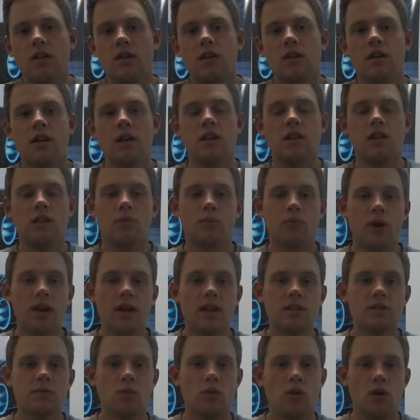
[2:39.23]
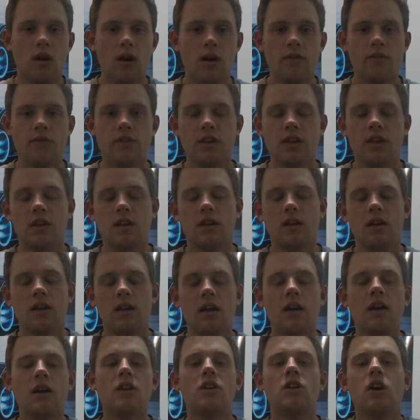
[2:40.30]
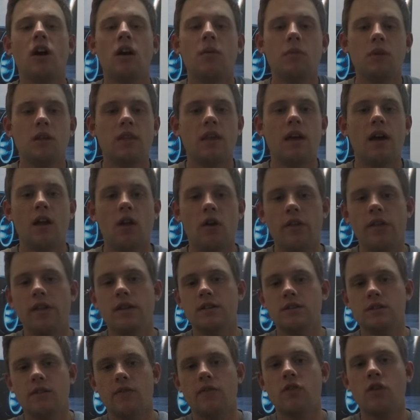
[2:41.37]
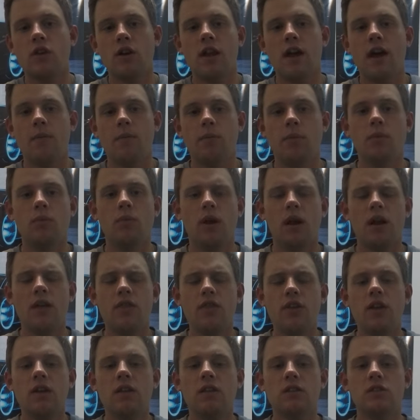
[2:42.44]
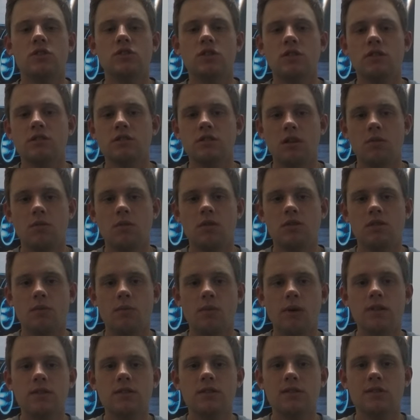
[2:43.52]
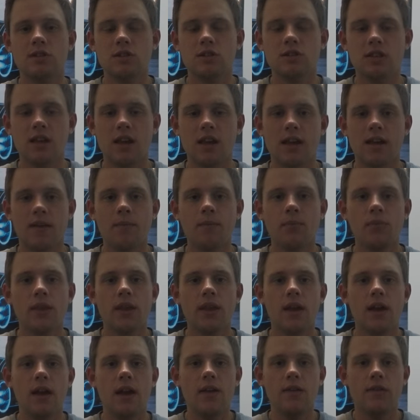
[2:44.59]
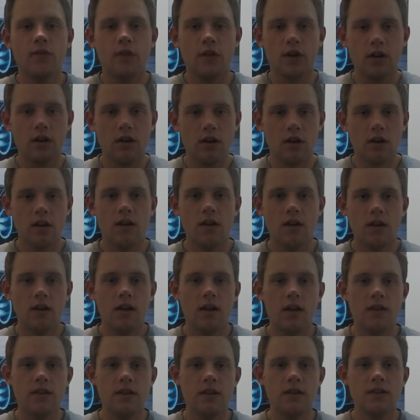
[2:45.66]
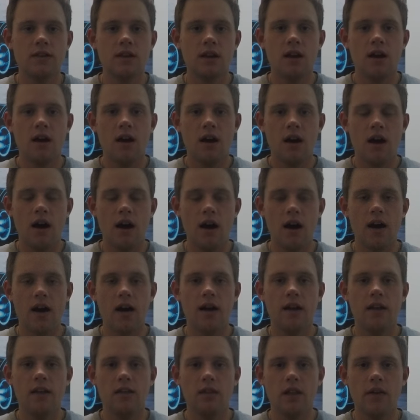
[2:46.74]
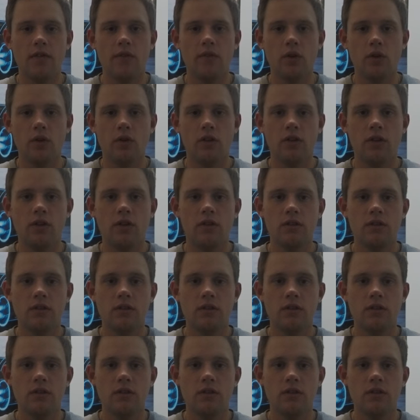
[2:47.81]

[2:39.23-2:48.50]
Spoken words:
hitting the brakes more often. All that stuff could happen. But I think the insurance companies are basically just saying, if you're in these high level